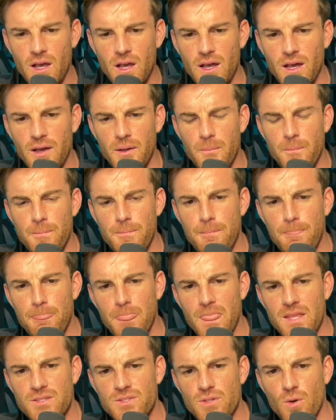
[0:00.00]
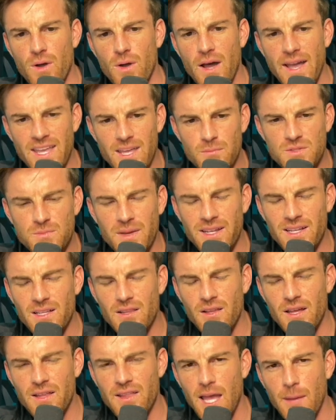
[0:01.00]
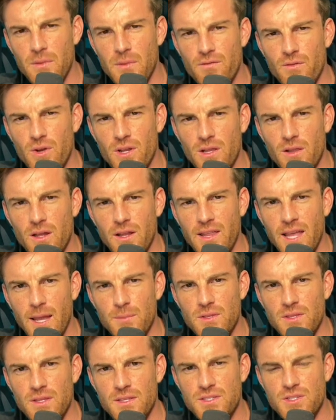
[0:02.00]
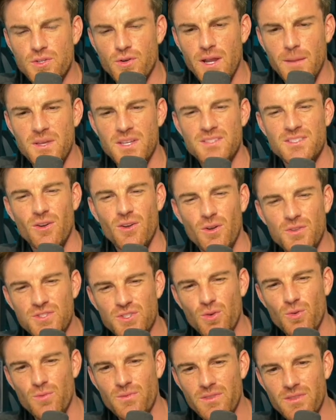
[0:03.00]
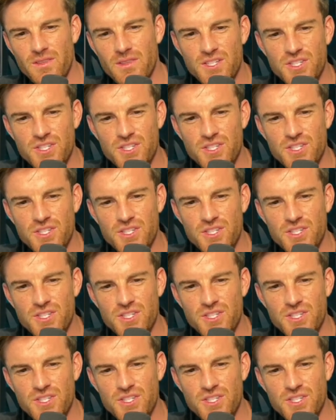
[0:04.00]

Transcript: Um, so I am spending a lot of time devoting a lot of time to the Instagram because also